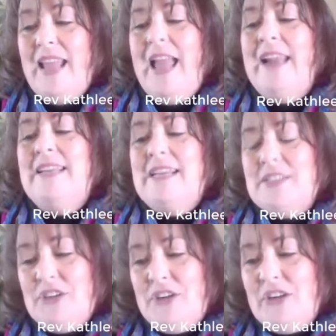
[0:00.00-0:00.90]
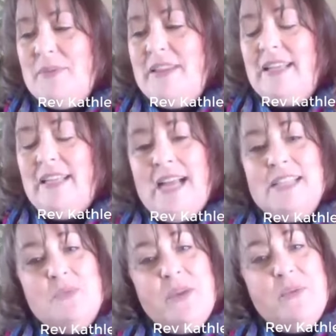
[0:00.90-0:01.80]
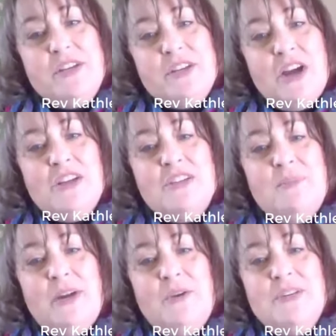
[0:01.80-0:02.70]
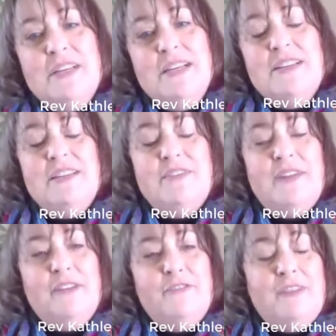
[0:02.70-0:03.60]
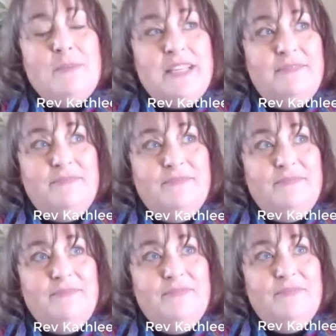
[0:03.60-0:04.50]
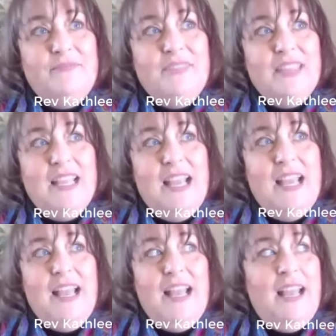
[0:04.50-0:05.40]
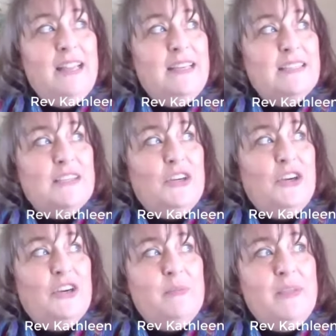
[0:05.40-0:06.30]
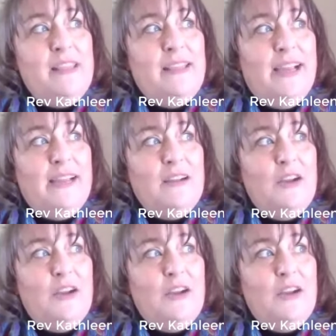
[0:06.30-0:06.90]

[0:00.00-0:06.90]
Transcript: And it does occur to me that last week we talked about the divine feminine. And it does occur to me that